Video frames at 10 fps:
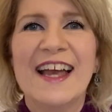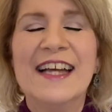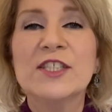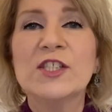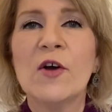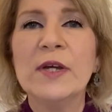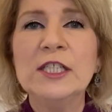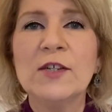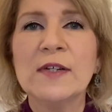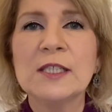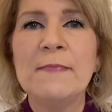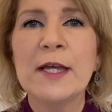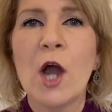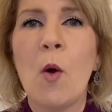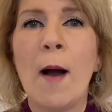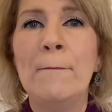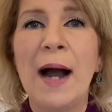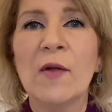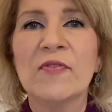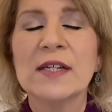And so each of us may go
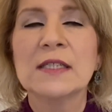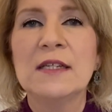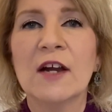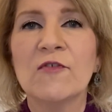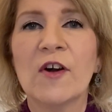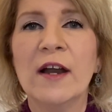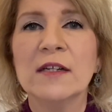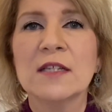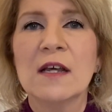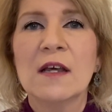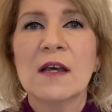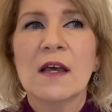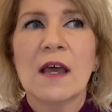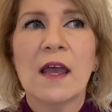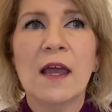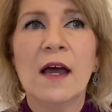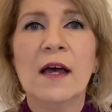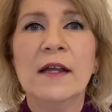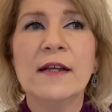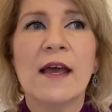about this different
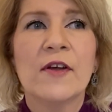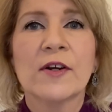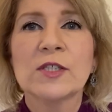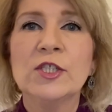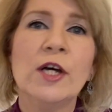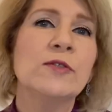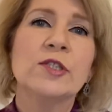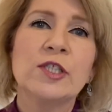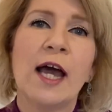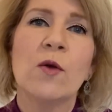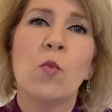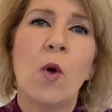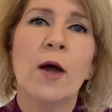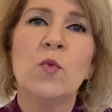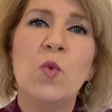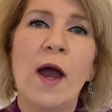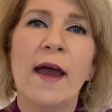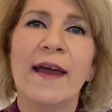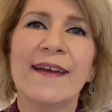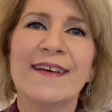And there's no set one
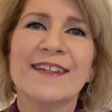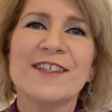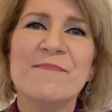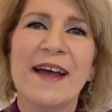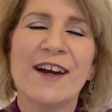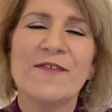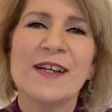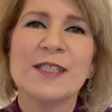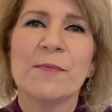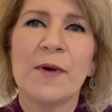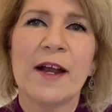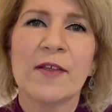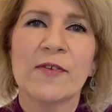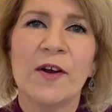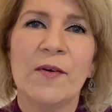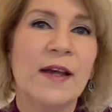way to manifest a breakthrough.